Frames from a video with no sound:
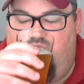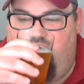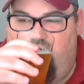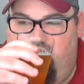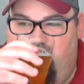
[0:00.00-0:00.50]

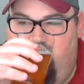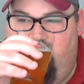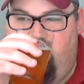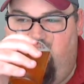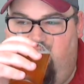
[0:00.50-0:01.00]

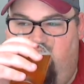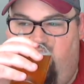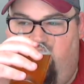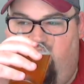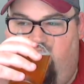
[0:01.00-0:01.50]

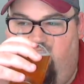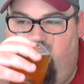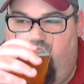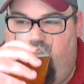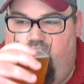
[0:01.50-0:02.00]

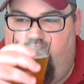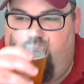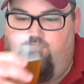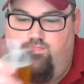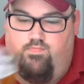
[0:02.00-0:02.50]

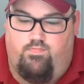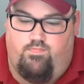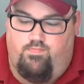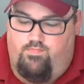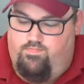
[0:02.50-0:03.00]

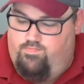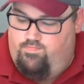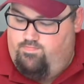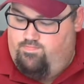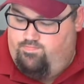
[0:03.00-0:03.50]

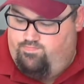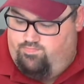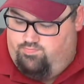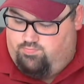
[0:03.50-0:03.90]
Nobody speaks.